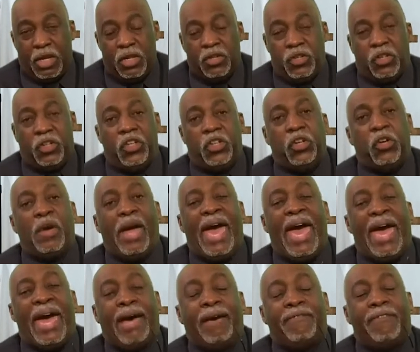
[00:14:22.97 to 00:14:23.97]
Do you
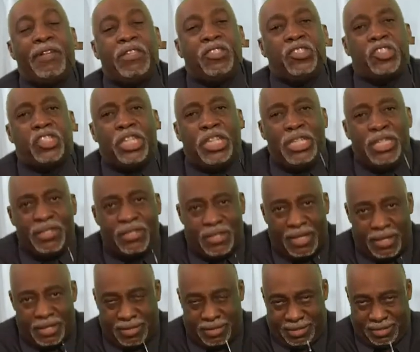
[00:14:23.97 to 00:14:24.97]
have
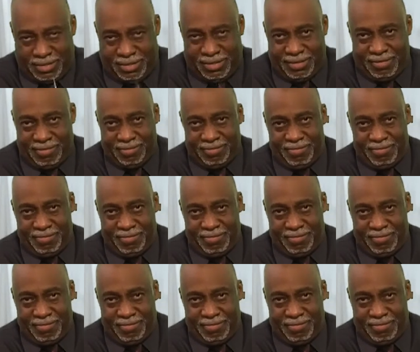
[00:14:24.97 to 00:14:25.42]
Jesus?